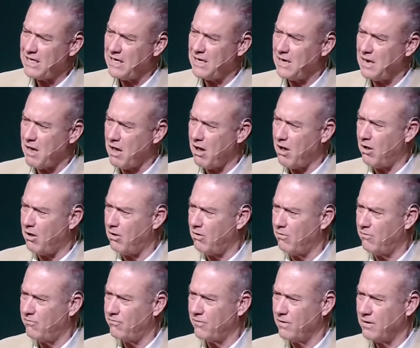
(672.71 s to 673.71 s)
it
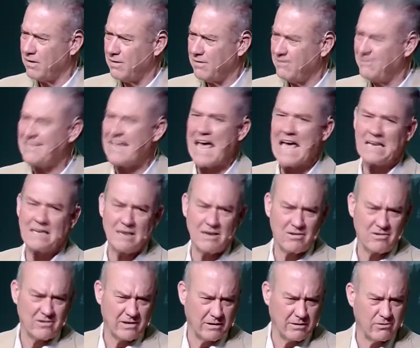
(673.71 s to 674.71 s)
of
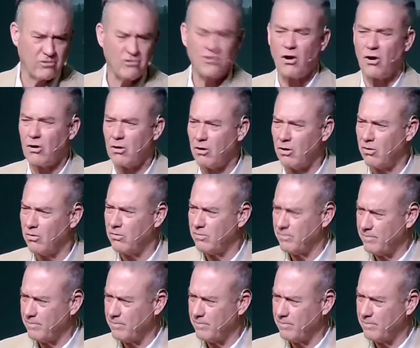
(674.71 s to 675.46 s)
sadness and of sorrow